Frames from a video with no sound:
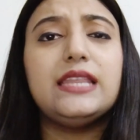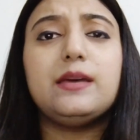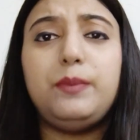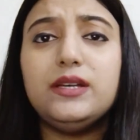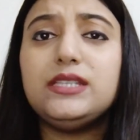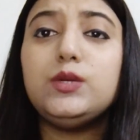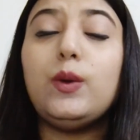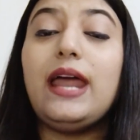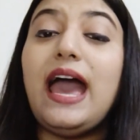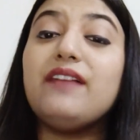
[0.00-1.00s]
The person who
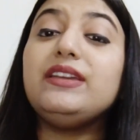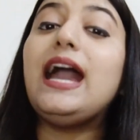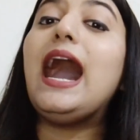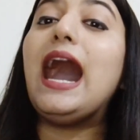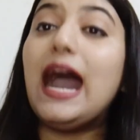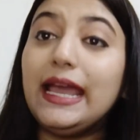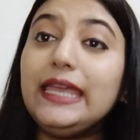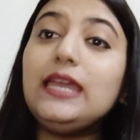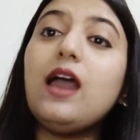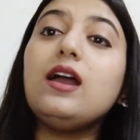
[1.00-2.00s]
are having
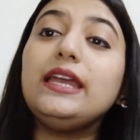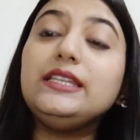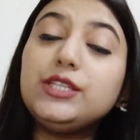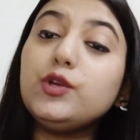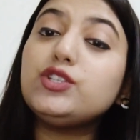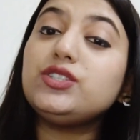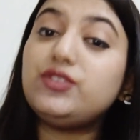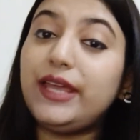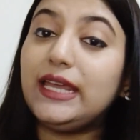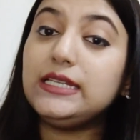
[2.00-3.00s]
high intuition
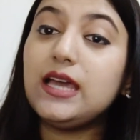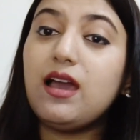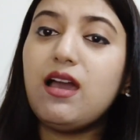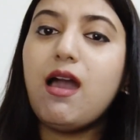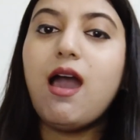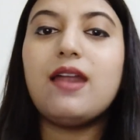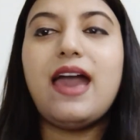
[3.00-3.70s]
rate are